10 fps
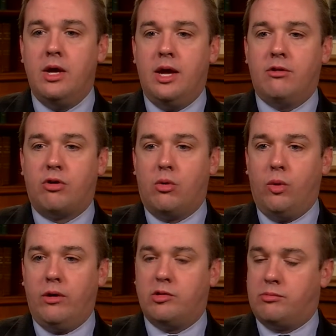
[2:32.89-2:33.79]
So
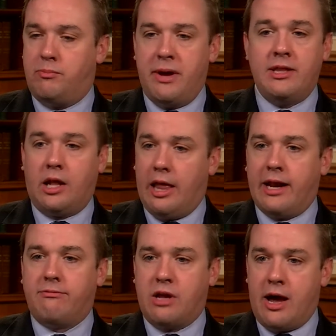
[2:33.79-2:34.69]
we spend a lot
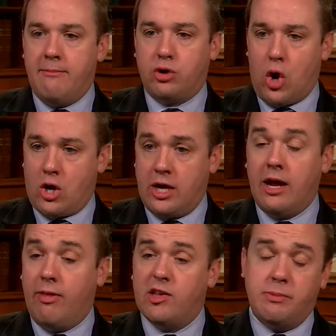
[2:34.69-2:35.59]
of time talking,
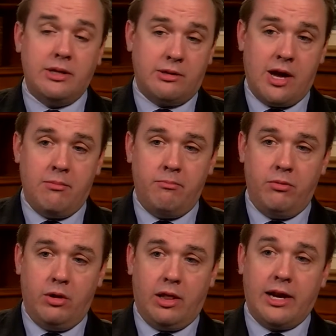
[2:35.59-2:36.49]
and they spend a
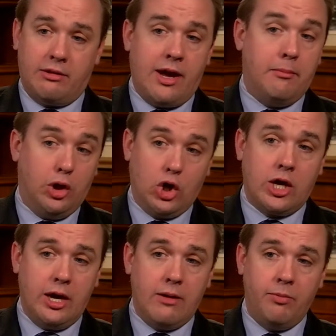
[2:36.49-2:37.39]
lot of time
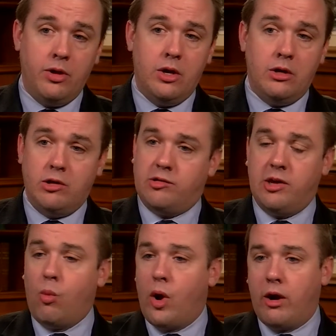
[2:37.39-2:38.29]
looking to see
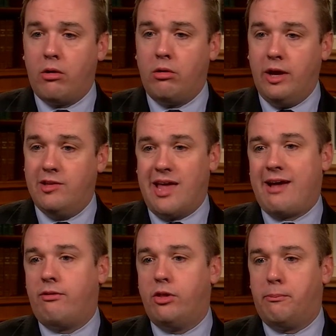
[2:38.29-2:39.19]
where
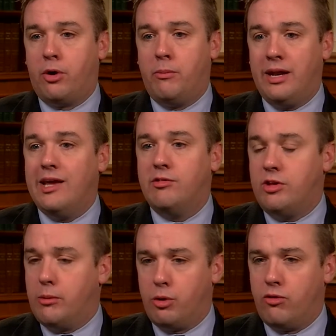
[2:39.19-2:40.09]
exactly the permit is in
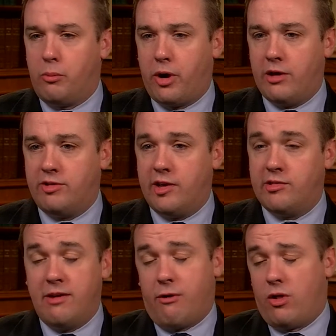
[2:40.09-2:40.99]
the approval process.
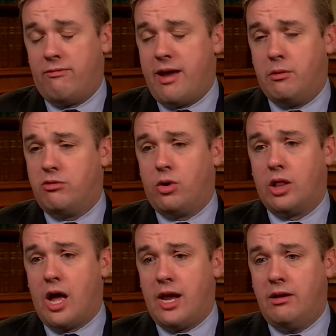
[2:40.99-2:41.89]
If all of that was
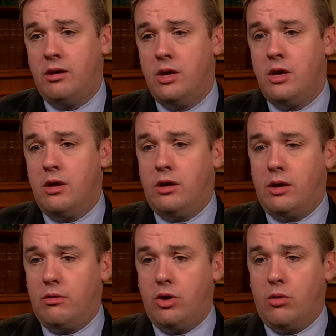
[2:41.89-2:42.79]
online,
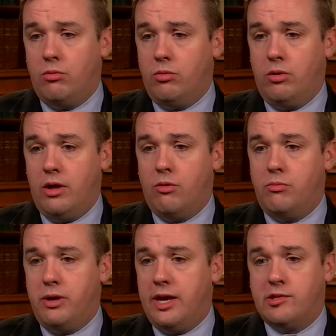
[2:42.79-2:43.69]
it would
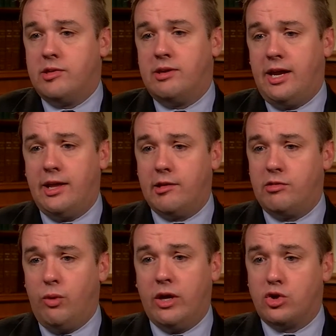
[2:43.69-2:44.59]
be
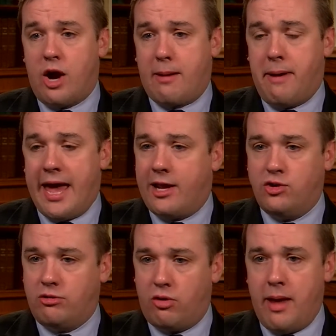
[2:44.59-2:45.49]
instantaneous. We can track
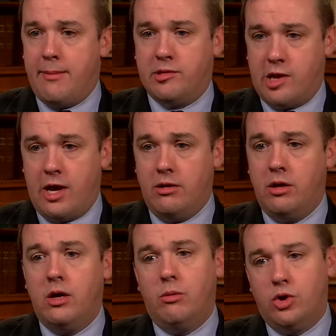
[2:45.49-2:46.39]
packages from Amazon.
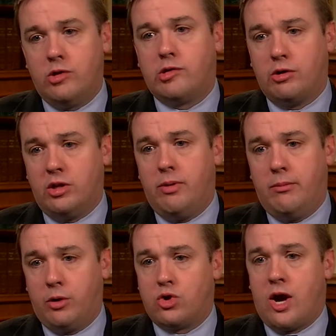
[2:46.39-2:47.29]
We should certainly be
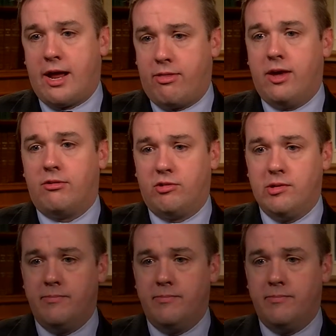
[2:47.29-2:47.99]
able to track this.